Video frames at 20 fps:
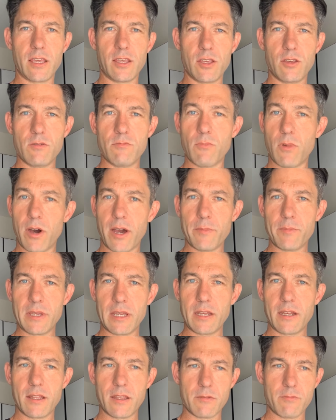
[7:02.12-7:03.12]
that you might
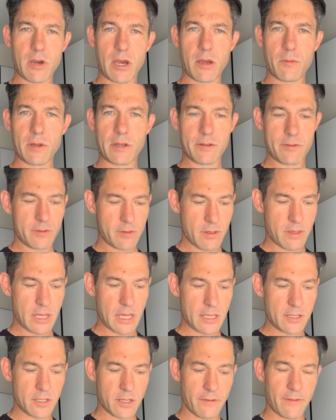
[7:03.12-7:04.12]
be in at the moment,
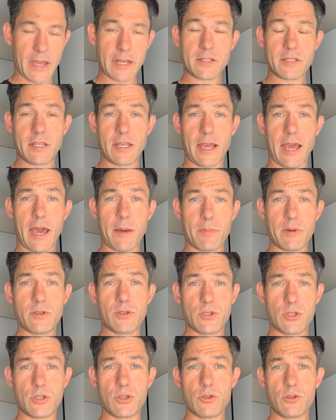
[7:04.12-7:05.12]
things that have actually
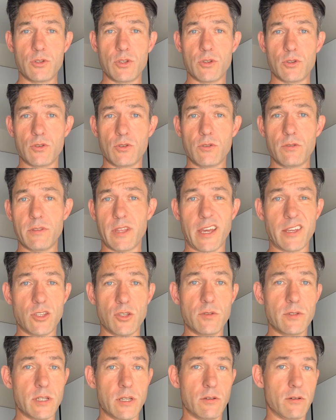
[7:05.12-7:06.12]
happened to you
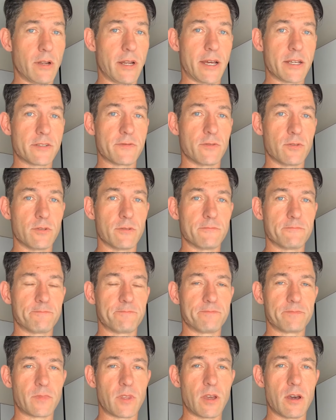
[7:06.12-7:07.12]
that you did not ask for.
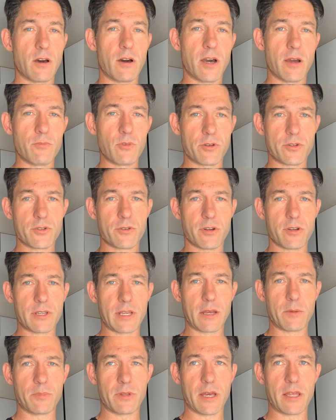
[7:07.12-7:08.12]
I'm not
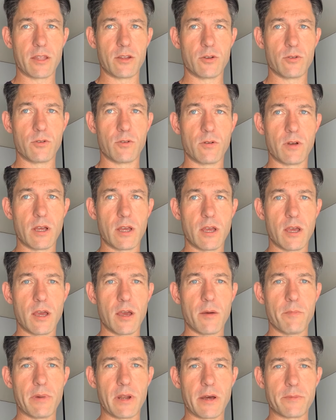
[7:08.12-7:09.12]
trying to downplay that at all.
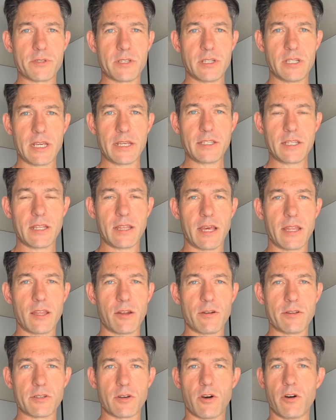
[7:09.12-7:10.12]
But I'm suggesting
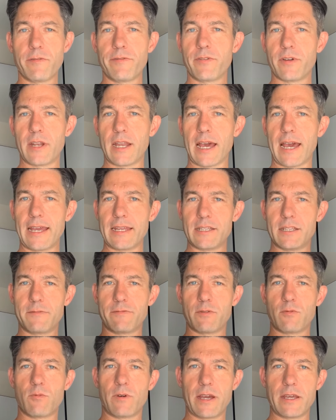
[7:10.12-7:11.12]
that there is often a
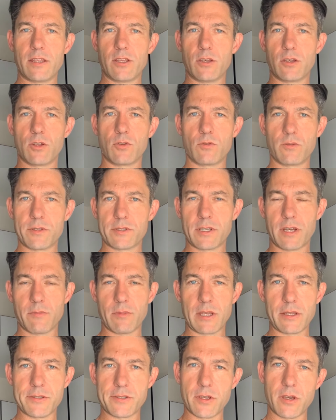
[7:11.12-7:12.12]
different way that you can look at
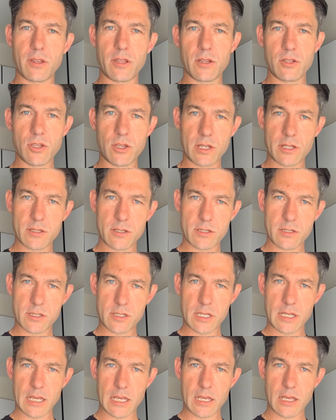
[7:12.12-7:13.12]
something so that you can
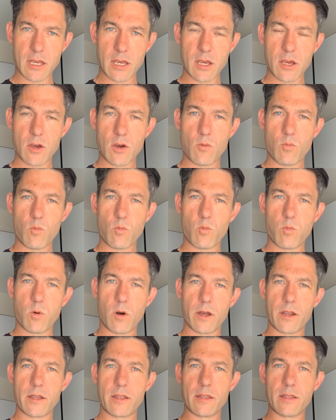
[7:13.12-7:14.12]
see
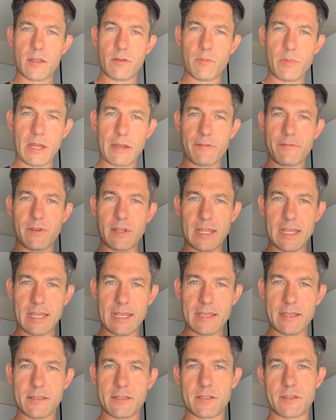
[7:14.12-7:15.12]
what the benefit
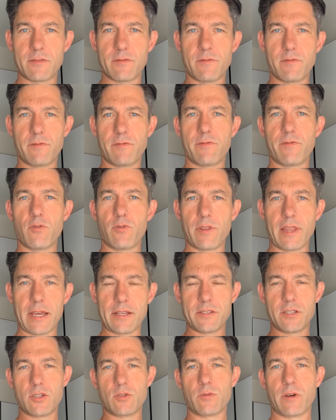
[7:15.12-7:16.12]
is for
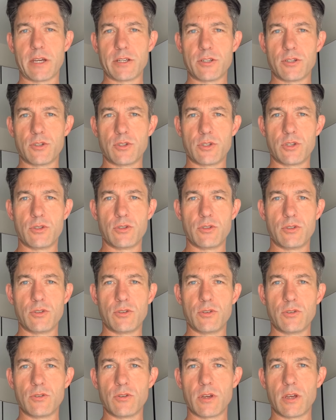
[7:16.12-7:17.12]
that situation to
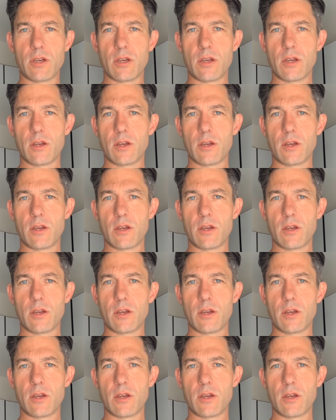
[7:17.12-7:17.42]
you,